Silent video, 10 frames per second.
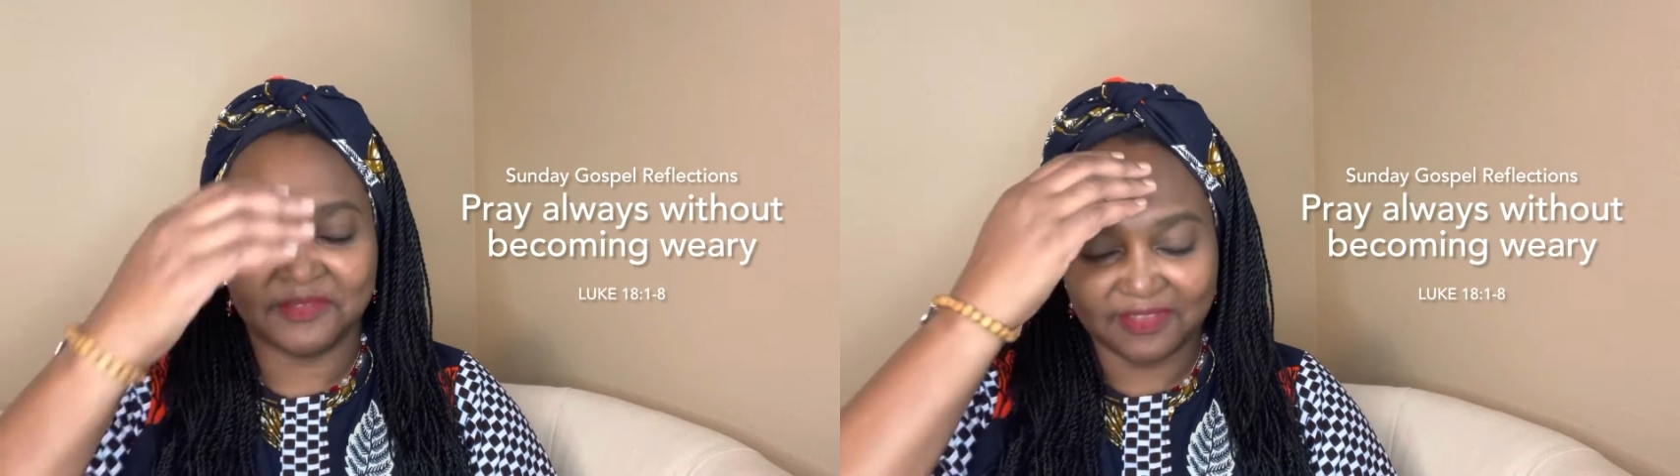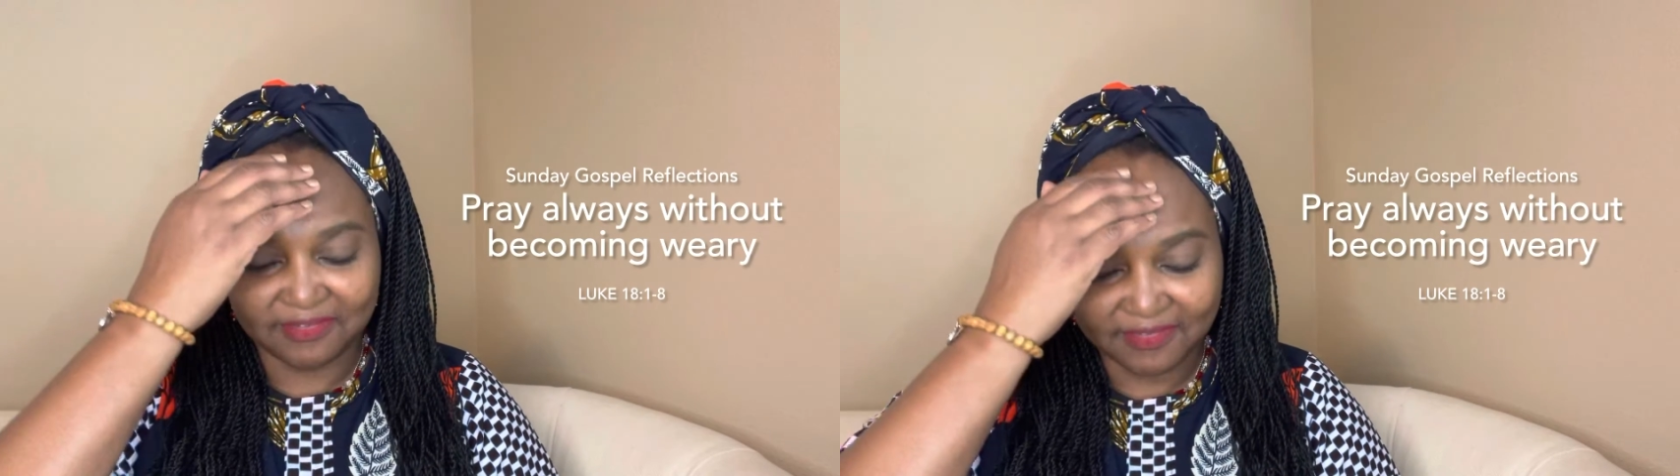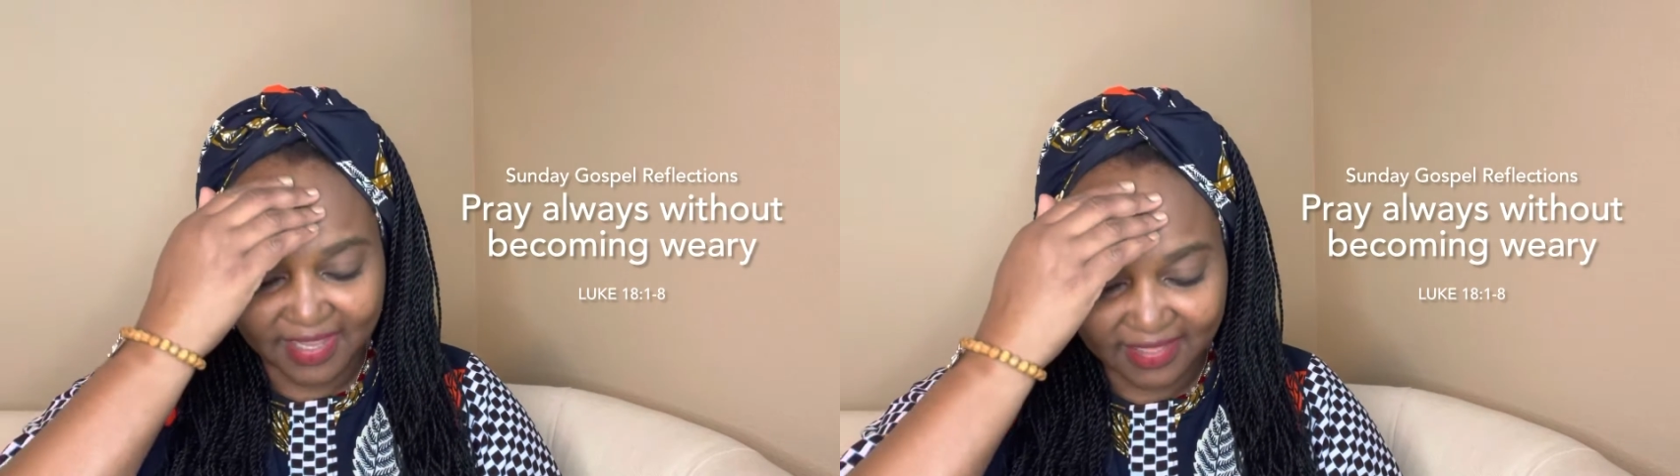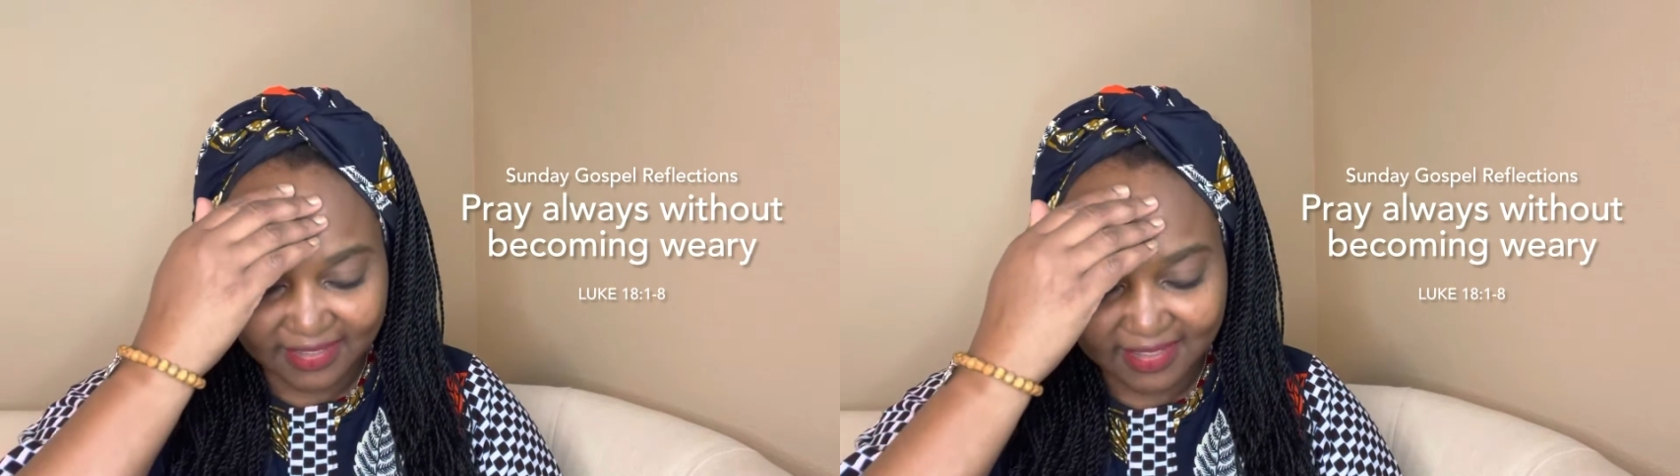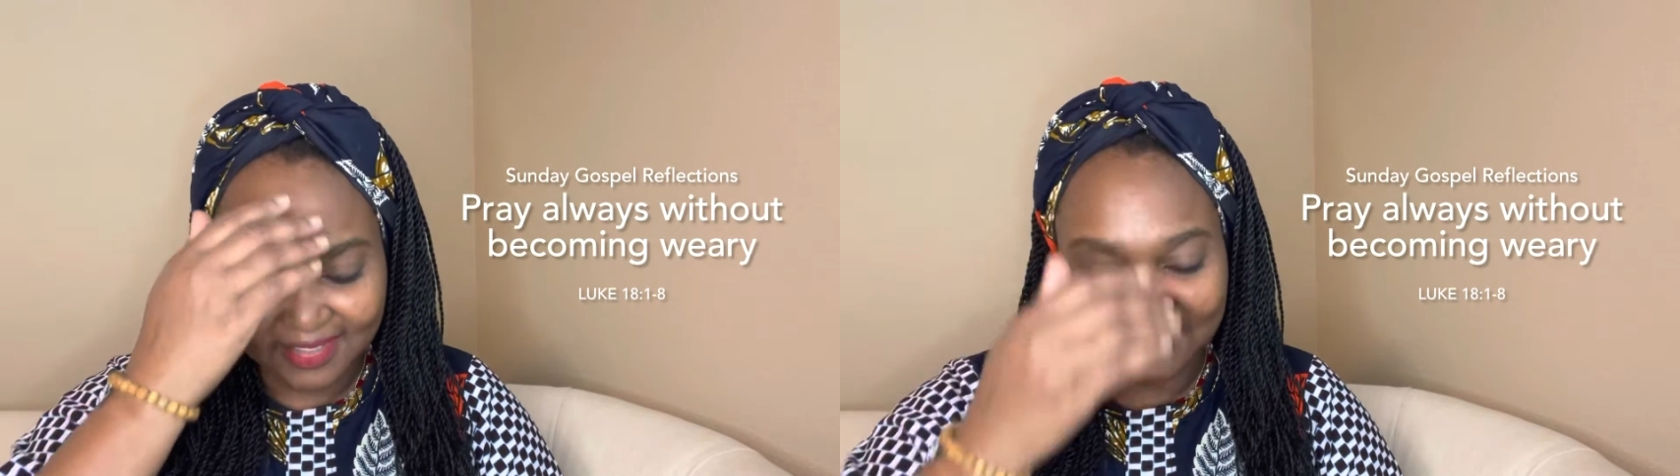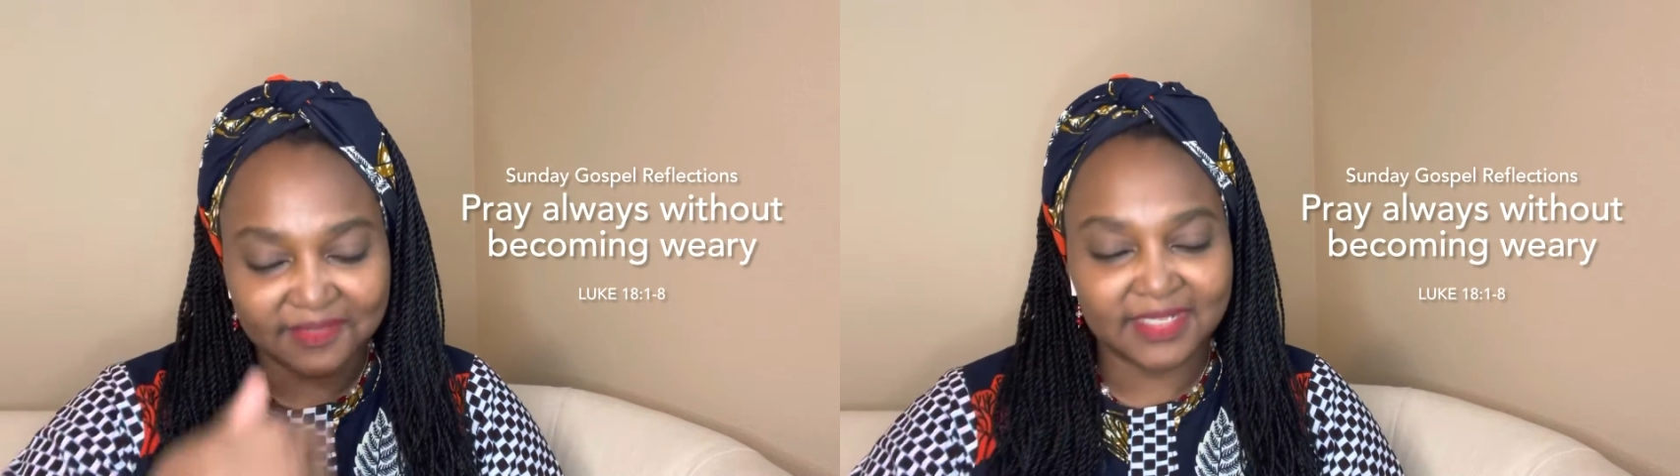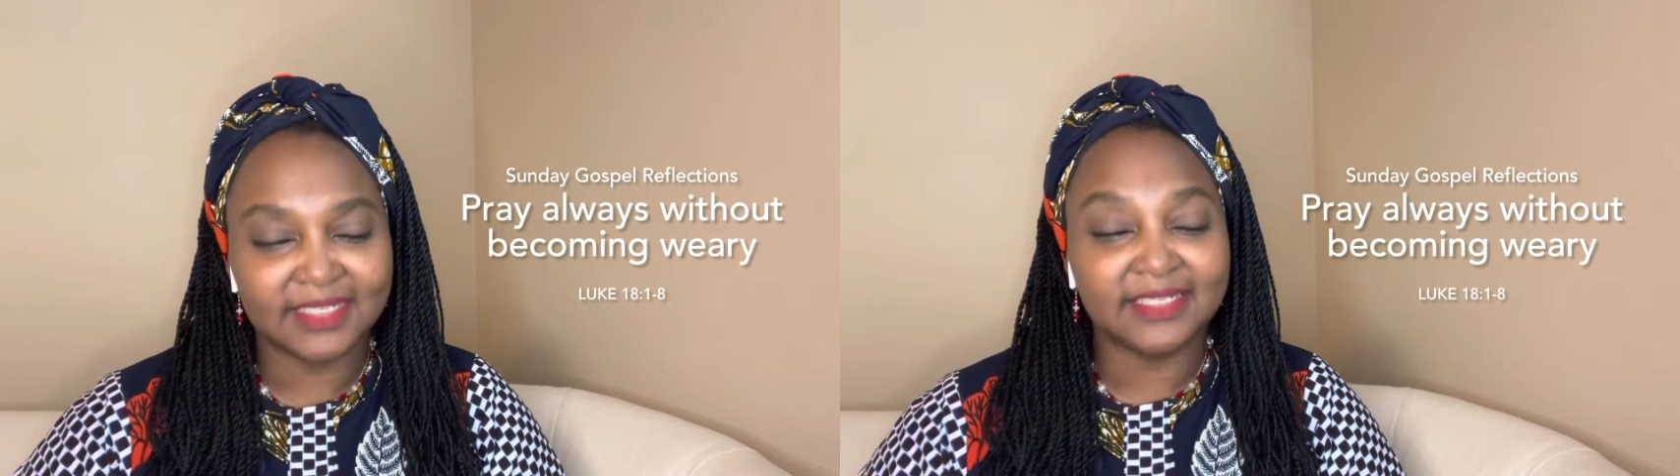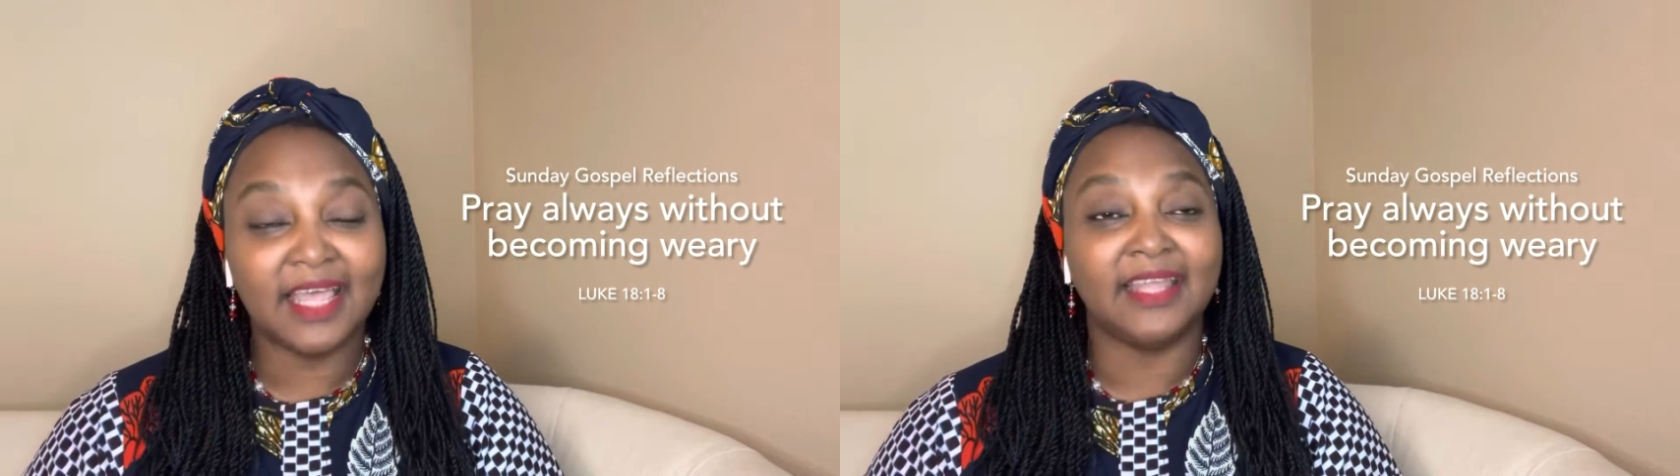the Father, and of the
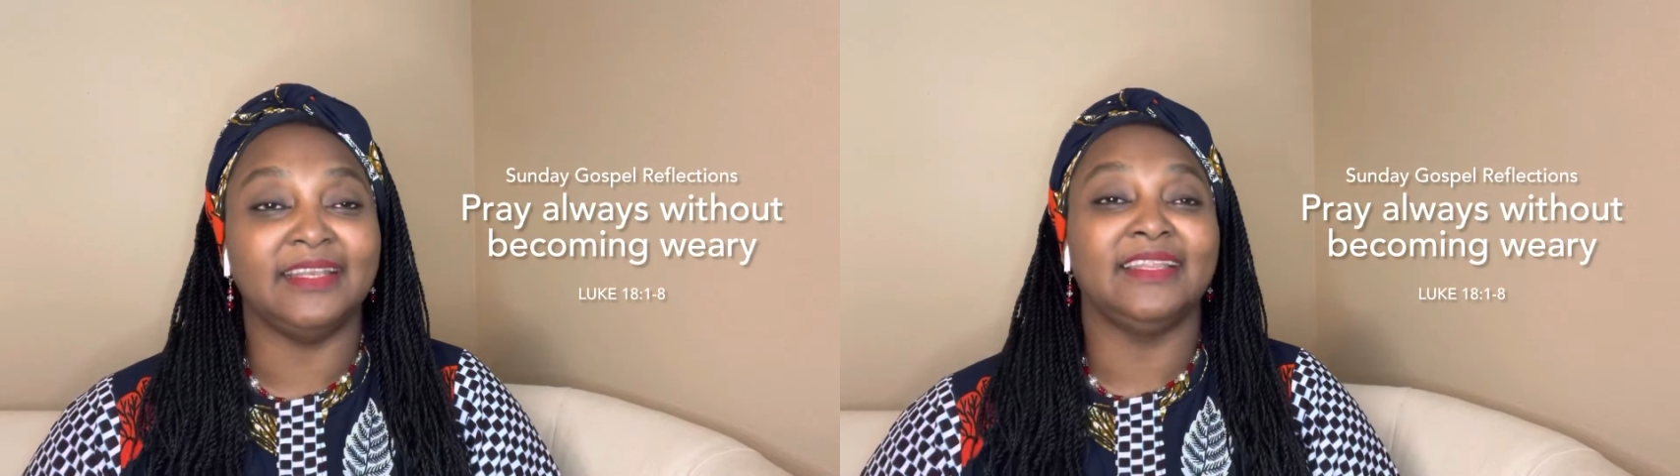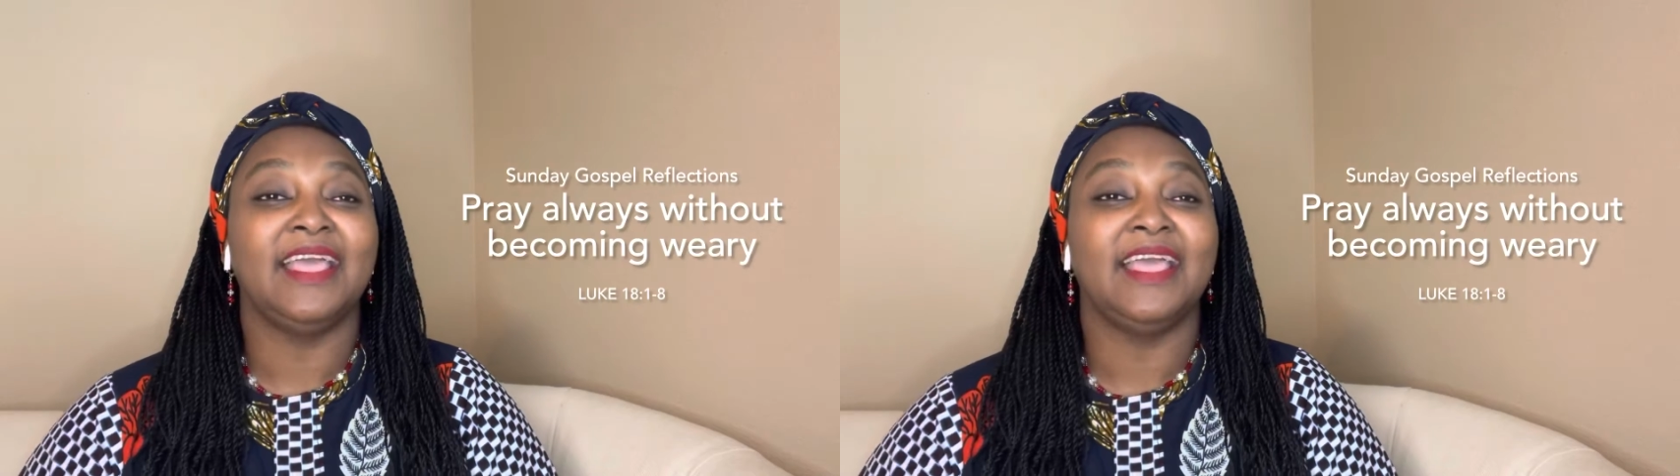Son,